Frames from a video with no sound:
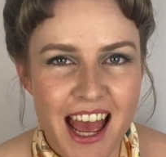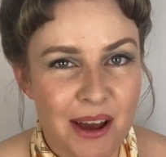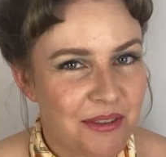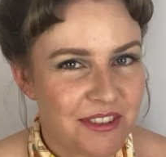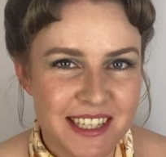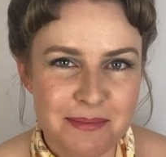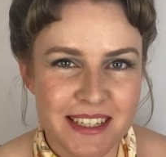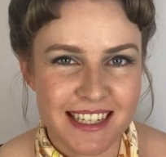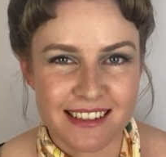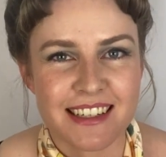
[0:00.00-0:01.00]
and we've got some
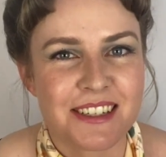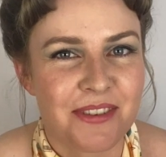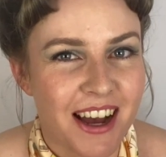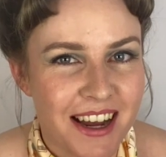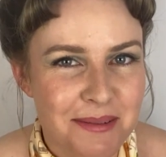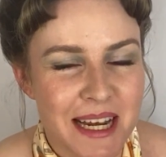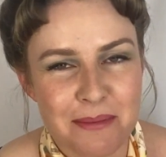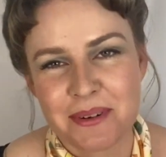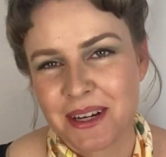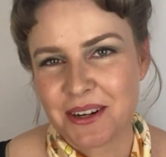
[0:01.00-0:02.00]
60s vibes
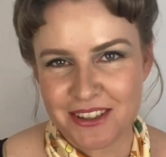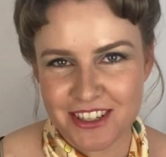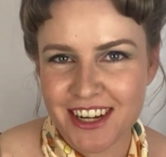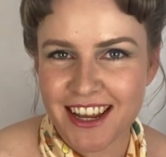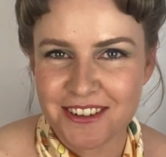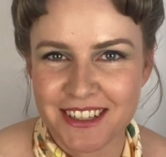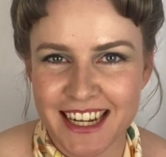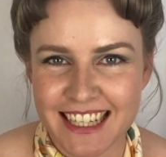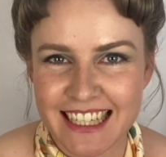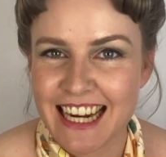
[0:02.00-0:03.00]
happening on the channel
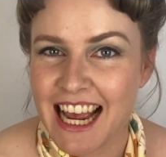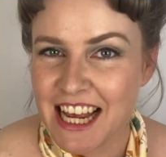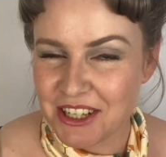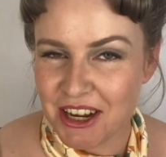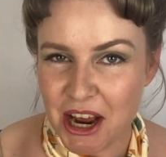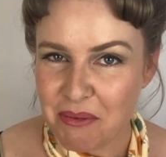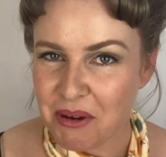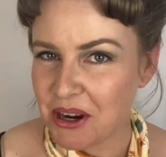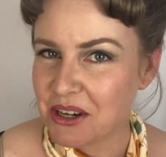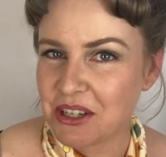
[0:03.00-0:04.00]
lately. So I'm
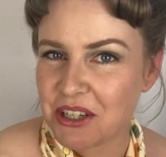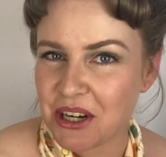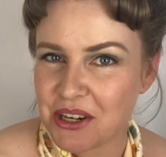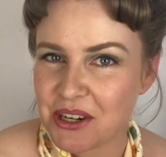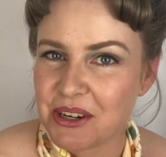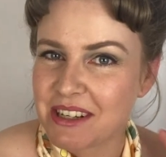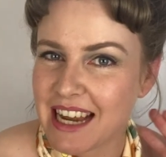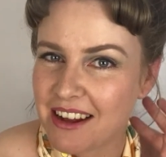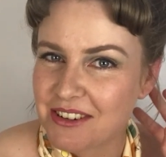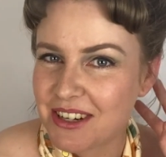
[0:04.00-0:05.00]
going to show you
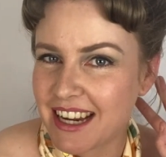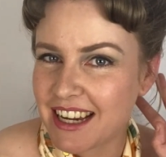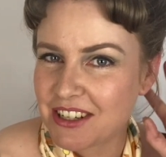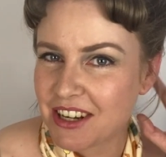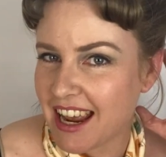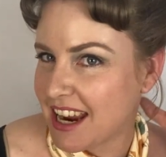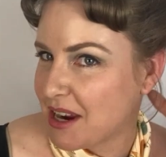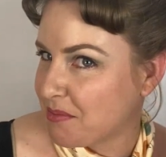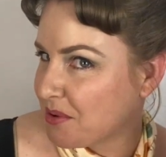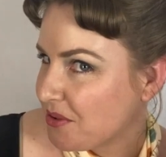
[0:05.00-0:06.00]
how to get a
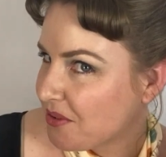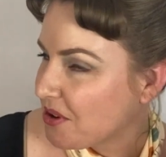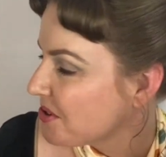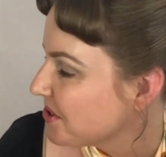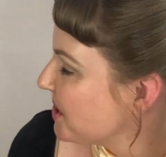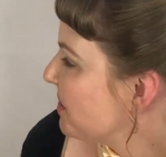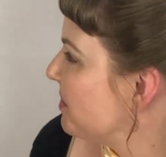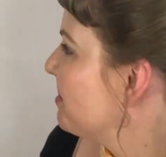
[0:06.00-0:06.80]
bouffant or